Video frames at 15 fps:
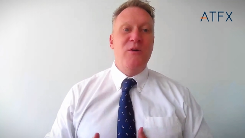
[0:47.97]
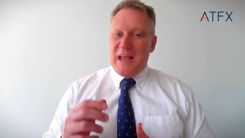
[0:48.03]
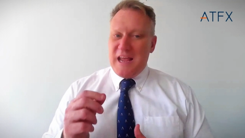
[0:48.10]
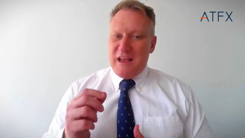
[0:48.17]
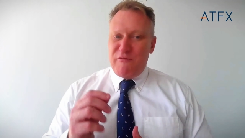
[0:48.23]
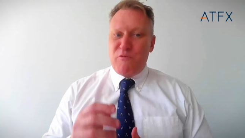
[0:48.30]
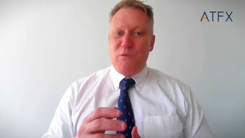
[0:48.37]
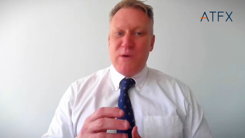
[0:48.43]

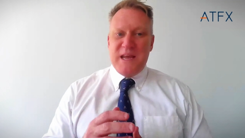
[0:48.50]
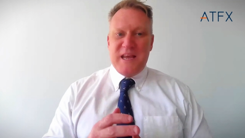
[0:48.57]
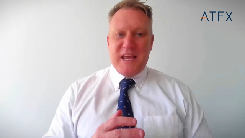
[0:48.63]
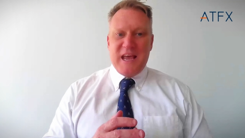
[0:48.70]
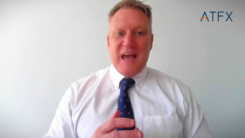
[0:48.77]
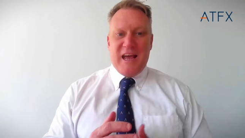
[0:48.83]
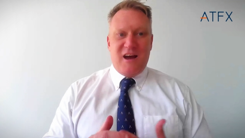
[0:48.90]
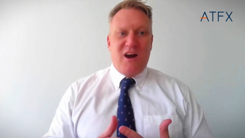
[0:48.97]
if we
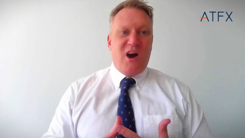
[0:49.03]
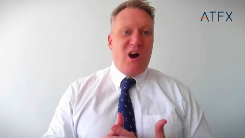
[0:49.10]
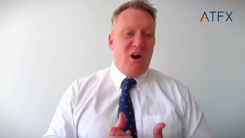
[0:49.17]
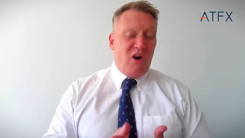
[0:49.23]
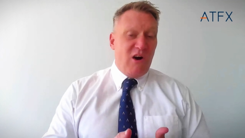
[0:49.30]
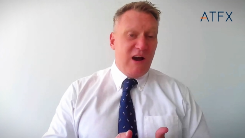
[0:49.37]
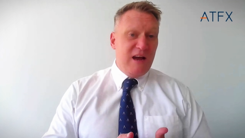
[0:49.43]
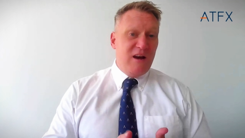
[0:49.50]
get a
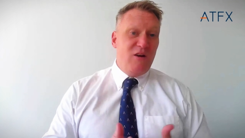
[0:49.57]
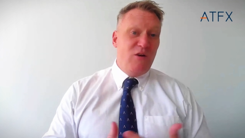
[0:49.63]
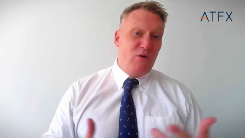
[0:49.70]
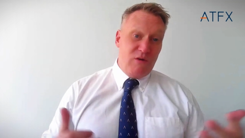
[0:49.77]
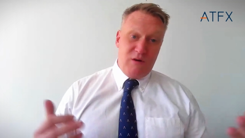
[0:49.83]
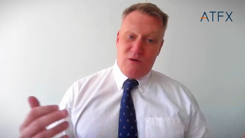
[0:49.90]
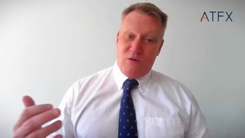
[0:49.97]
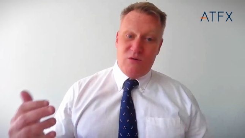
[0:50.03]
higher
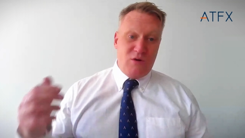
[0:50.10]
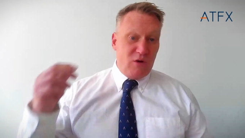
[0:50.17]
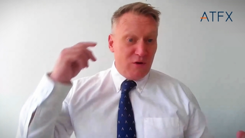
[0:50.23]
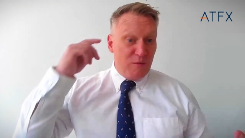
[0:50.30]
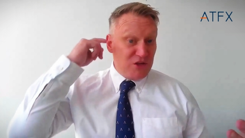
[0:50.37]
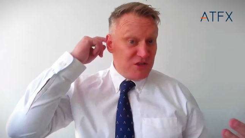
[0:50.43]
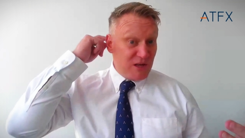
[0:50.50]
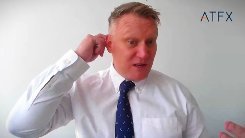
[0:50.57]

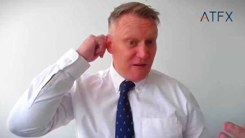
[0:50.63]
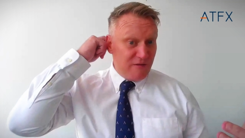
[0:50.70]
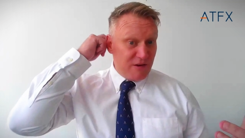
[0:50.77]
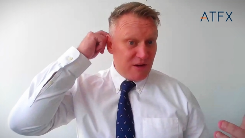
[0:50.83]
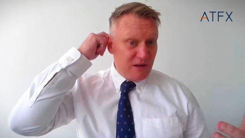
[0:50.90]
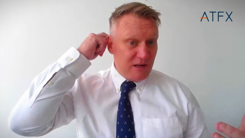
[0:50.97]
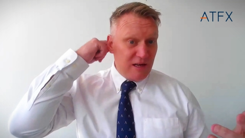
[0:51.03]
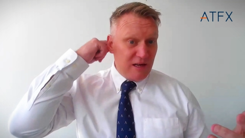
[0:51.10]
or a
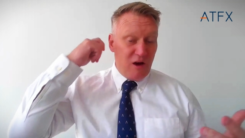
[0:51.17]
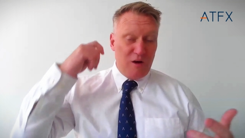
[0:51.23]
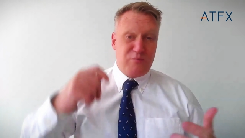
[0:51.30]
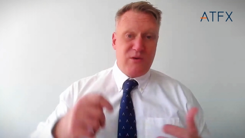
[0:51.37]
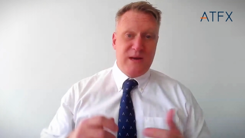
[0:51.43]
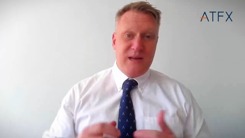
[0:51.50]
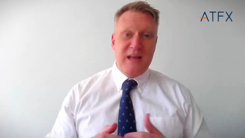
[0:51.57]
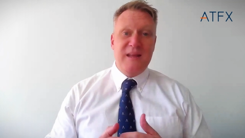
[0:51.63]
significantly lower
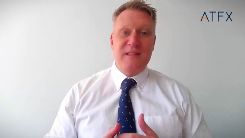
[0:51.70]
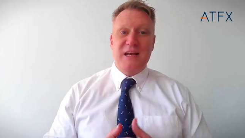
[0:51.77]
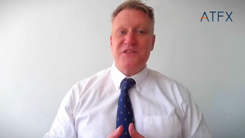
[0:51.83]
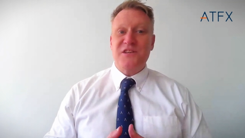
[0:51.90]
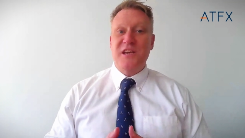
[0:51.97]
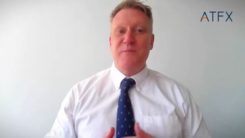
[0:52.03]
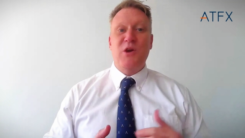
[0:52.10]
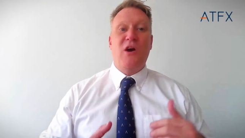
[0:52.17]
print in that
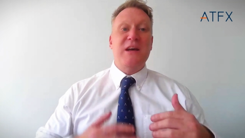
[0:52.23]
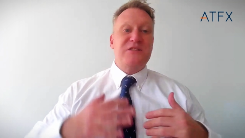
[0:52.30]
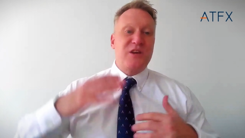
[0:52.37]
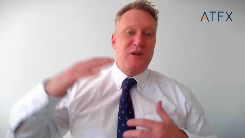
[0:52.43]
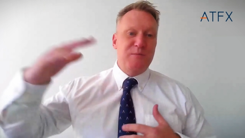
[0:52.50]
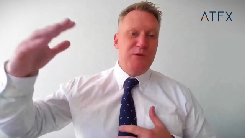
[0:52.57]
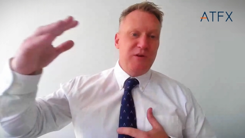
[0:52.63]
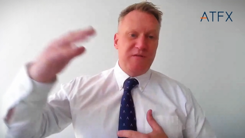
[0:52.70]
CPI, it's
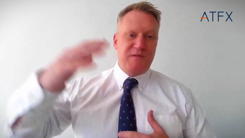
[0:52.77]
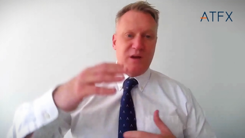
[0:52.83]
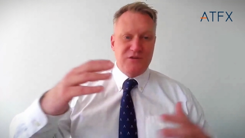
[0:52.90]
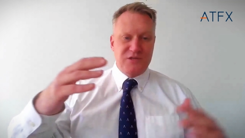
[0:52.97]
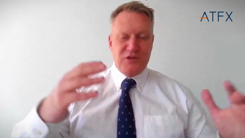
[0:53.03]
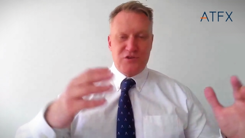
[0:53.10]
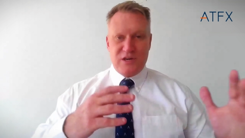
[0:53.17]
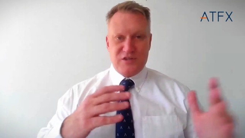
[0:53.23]
going to move
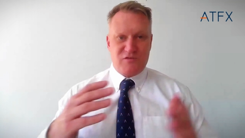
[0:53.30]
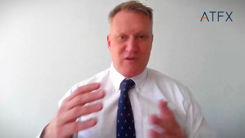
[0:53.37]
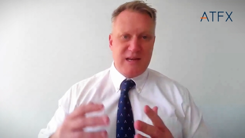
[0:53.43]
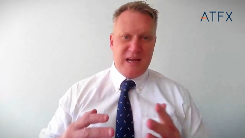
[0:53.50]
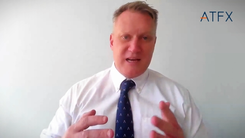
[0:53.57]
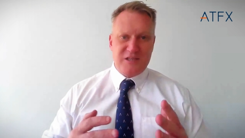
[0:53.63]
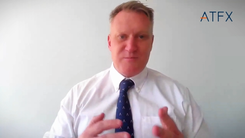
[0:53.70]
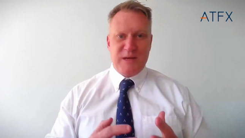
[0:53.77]
those interest
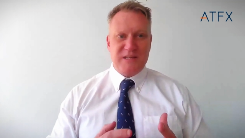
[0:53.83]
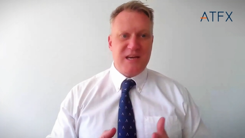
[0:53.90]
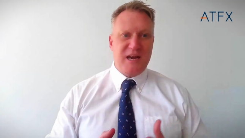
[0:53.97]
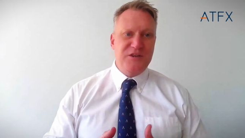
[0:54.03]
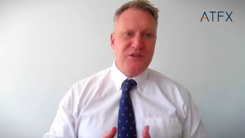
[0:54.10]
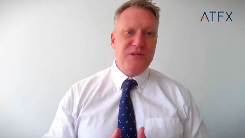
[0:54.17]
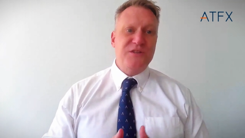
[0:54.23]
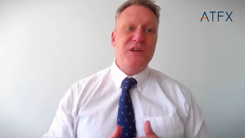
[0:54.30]
rate
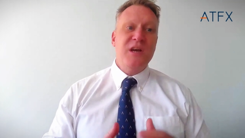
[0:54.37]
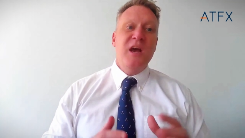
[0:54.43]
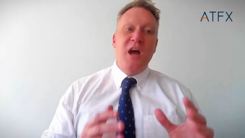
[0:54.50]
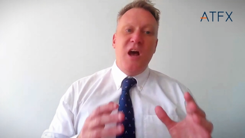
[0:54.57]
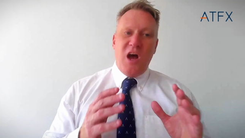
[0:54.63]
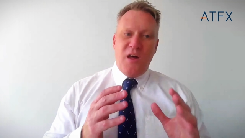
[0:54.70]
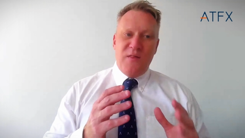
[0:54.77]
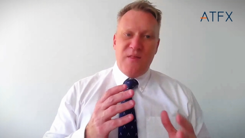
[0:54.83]
expectations,
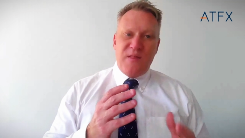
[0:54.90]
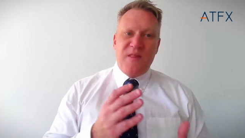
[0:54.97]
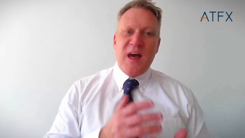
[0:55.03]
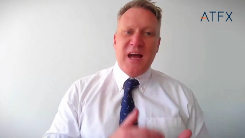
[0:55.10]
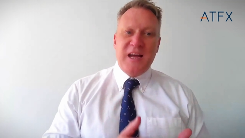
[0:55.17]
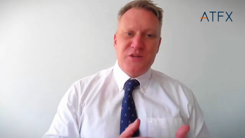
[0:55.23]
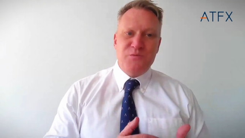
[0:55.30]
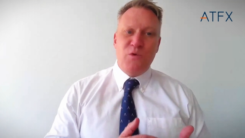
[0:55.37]
and
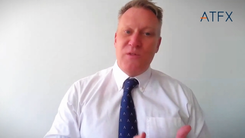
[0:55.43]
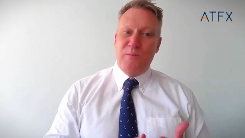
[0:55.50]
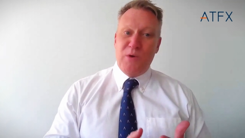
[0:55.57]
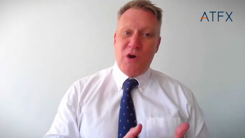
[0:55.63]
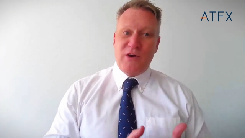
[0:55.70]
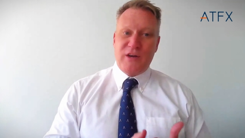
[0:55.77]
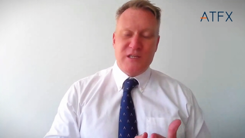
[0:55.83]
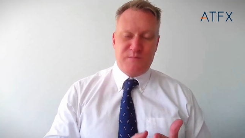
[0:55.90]
that is what the
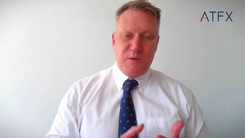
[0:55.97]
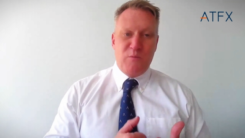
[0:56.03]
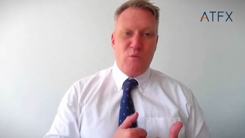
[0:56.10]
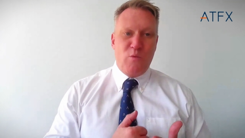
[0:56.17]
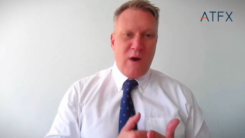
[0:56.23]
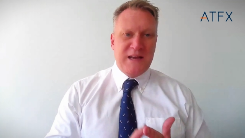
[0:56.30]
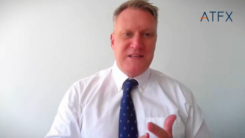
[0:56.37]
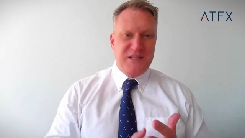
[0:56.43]
market's
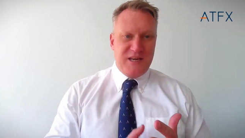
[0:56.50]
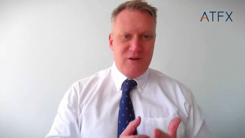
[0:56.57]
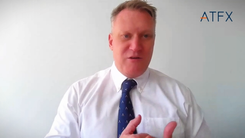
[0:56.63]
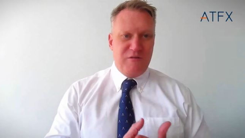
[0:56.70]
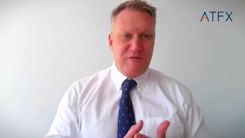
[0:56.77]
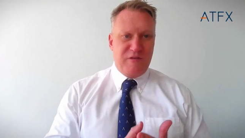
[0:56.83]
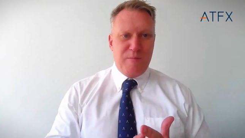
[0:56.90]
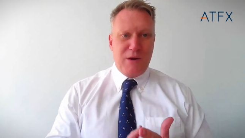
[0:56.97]
been waiting
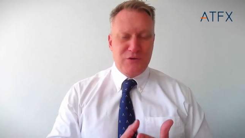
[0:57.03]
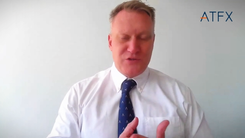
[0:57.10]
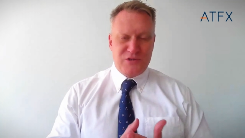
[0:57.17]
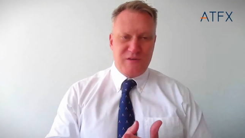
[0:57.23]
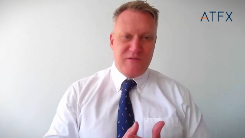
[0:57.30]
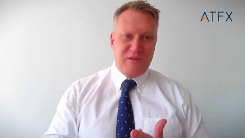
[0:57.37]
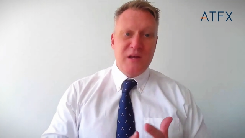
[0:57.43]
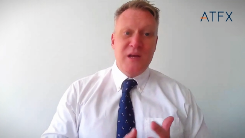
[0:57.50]
on for
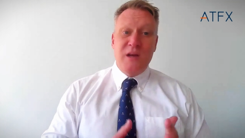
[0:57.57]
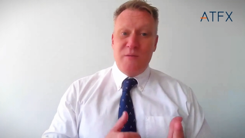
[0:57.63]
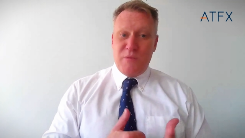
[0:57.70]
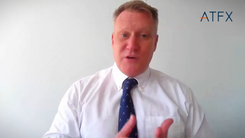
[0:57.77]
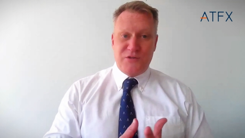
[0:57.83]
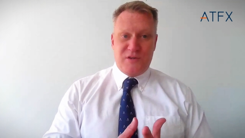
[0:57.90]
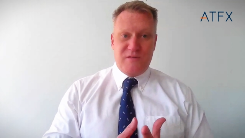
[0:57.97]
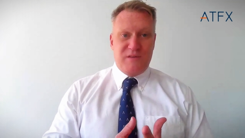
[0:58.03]
most of
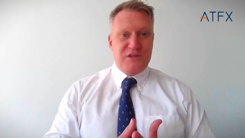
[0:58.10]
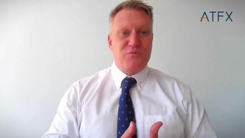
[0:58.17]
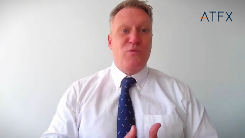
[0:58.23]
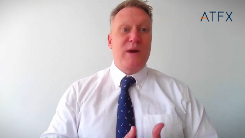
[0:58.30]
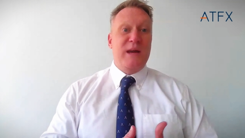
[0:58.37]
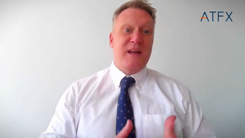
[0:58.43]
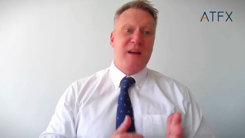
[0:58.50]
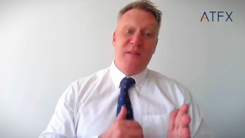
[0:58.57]
this
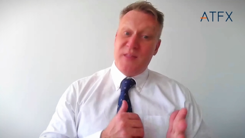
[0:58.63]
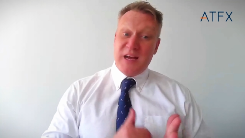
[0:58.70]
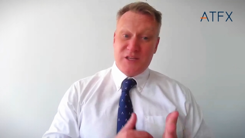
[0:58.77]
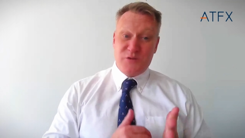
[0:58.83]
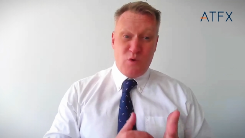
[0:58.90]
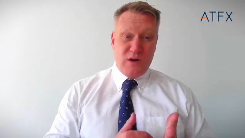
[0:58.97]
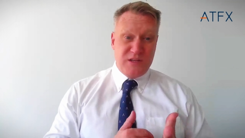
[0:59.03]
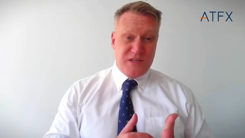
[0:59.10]
week, and
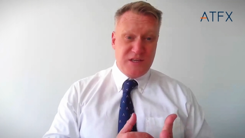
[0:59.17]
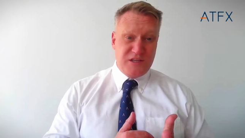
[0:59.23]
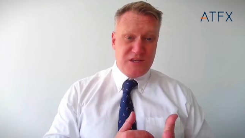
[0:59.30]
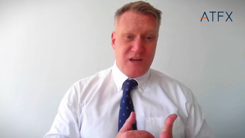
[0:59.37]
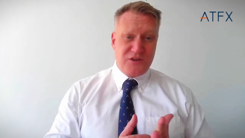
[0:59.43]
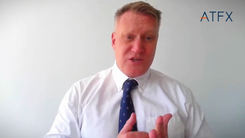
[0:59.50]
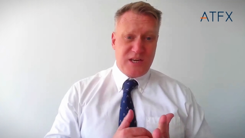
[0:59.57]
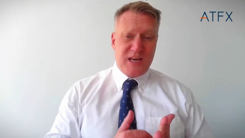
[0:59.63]
that's why this
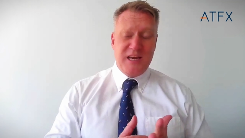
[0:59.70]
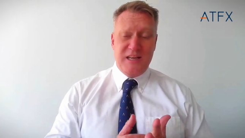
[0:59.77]
is such a key